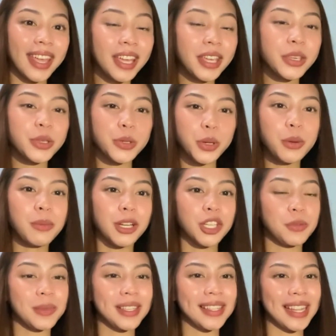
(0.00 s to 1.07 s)
Thank you so
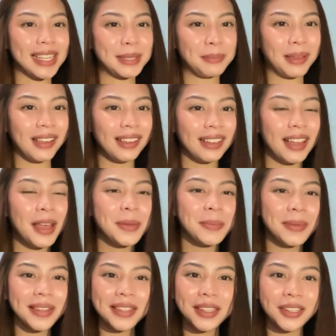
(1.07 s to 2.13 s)
much, Miss Despi,
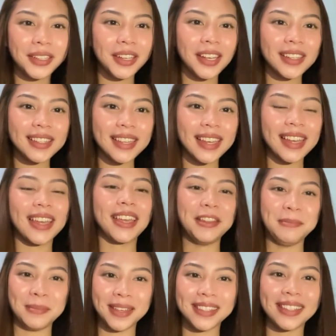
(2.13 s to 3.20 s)
Miss Sidoriosa,
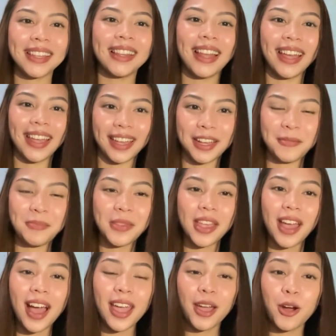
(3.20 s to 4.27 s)
and Miss Elia.
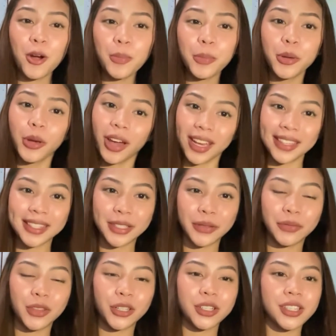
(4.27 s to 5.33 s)
I hope you
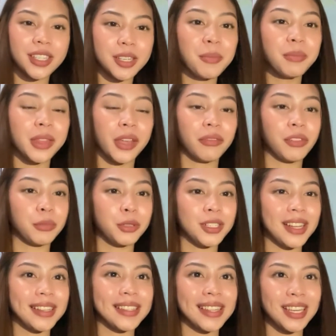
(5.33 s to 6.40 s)
guys have learned something
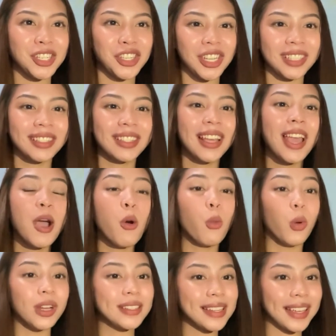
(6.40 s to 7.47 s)
from today's session.
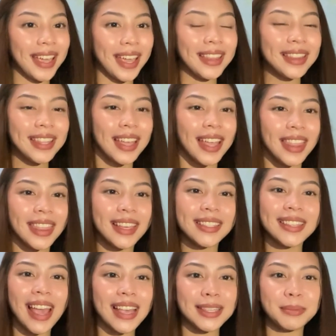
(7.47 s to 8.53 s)
Once again,
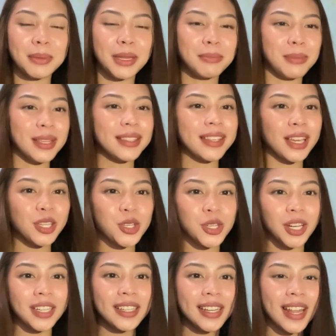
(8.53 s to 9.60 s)
this has been Miss
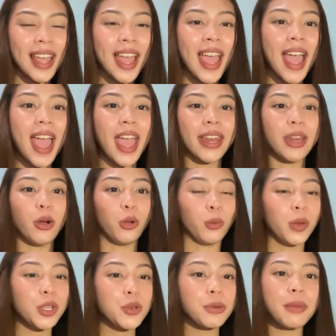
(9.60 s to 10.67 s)
Getchon,
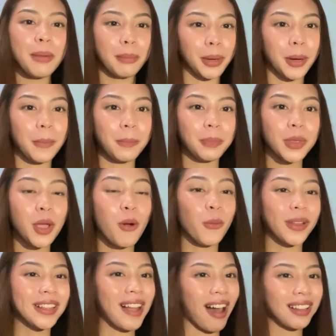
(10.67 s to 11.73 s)
and always remember,
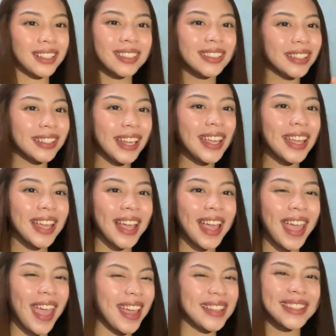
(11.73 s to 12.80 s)
with Calculearning,
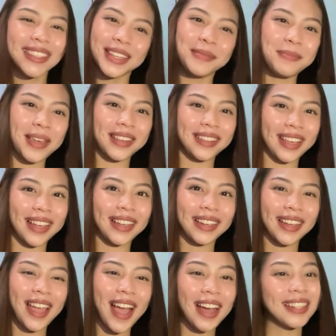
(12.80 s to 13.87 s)
it's
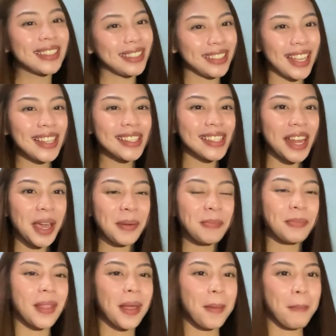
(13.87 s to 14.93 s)
amazing. Until next
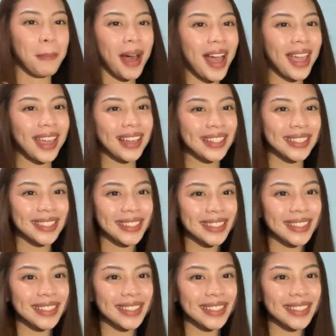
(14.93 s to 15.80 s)
time, bye!